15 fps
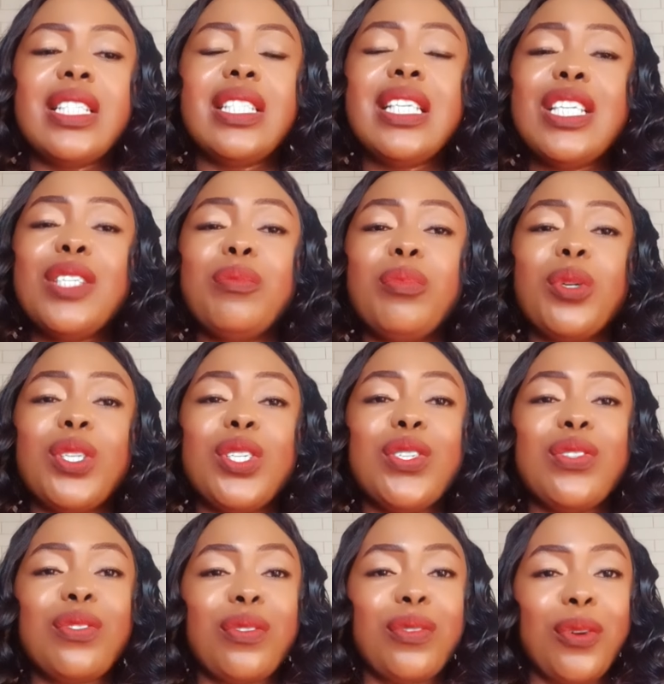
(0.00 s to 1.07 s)
This body
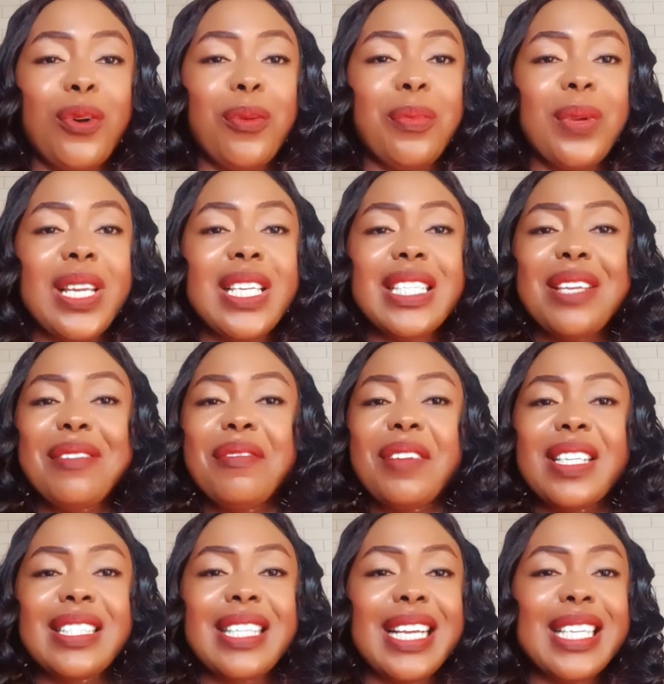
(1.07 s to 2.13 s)
scrub is a
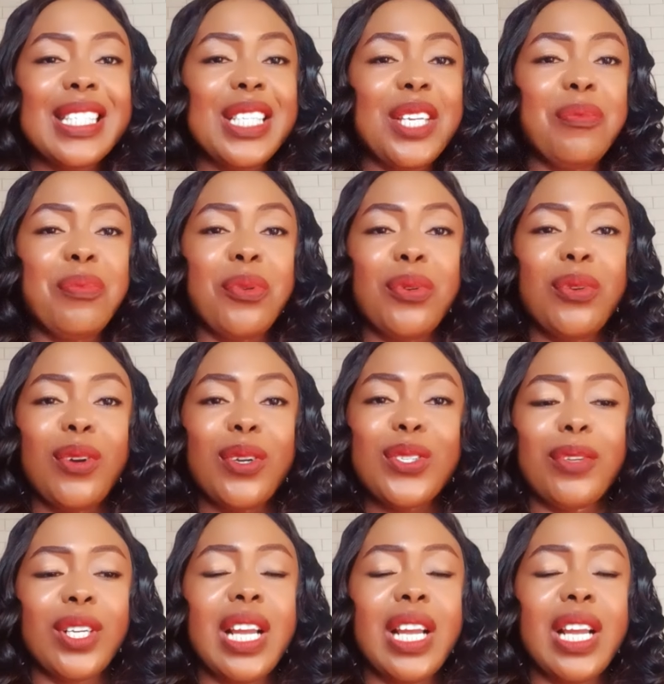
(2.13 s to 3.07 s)
fantastic product.